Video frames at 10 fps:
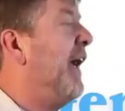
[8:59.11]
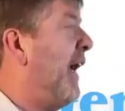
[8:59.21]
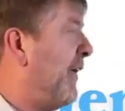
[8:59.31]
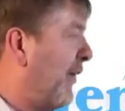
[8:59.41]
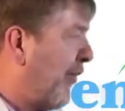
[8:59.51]

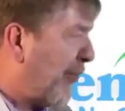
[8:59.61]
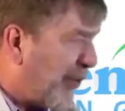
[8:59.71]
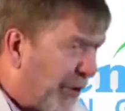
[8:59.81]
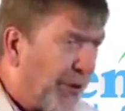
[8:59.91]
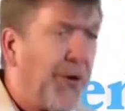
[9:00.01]
and a
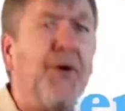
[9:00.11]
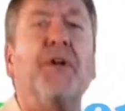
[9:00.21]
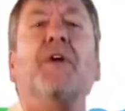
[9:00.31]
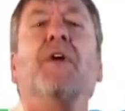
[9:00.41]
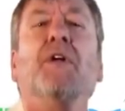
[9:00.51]

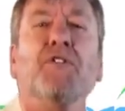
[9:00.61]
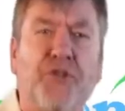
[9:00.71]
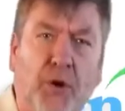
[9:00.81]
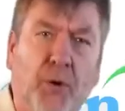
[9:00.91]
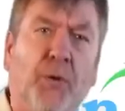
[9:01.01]
3rd
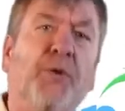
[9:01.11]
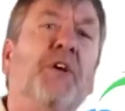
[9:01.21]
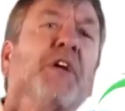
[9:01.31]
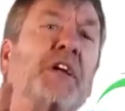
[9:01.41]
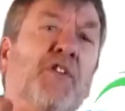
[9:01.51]

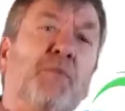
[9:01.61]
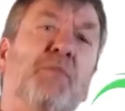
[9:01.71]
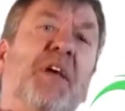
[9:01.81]
tone is